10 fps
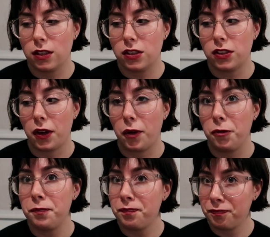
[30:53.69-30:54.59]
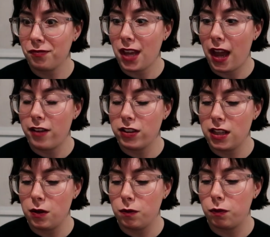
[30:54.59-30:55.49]
So
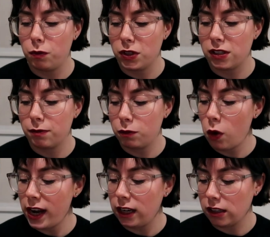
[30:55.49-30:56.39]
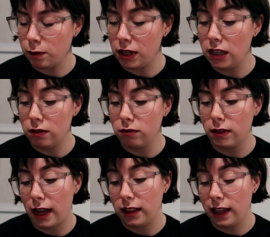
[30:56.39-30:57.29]
everything was quite last minute
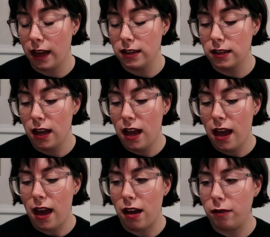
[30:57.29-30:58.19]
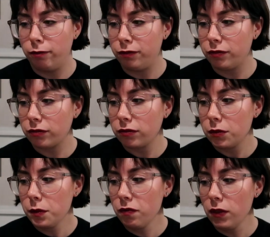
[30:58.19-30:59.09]
at the end.
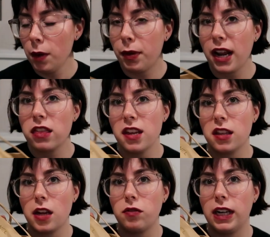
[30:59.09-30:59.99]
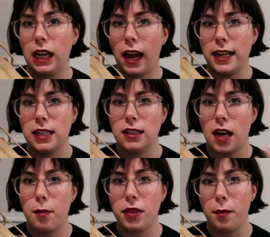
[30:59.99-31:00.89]
But I think they really lightened
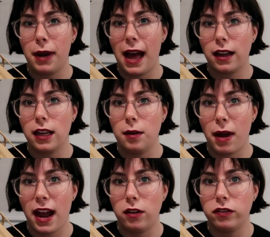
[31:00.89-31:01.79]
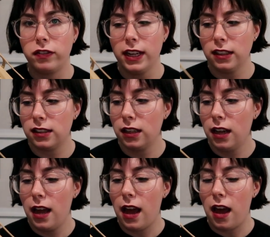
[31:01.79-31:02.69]
up the black in my outfit.
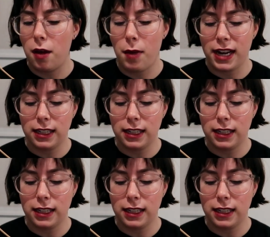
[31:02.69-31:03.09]
I